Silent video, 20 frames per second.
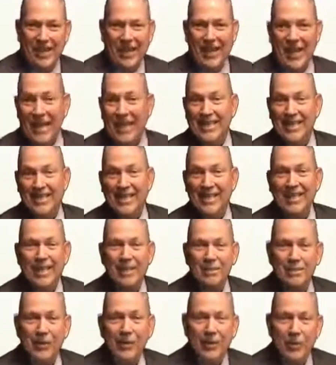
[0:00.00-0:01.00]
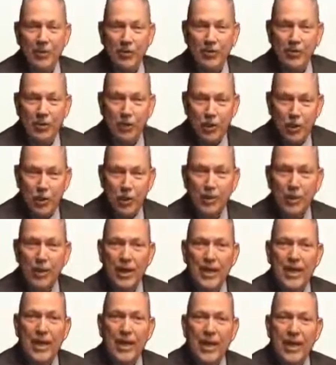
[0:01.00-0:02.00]
Lastly, let me encourage
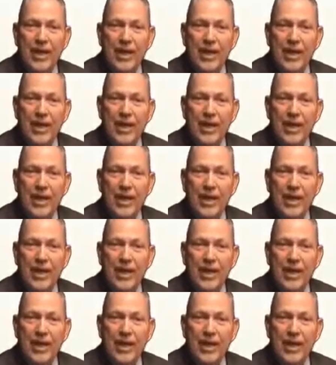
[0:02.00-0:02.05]
you,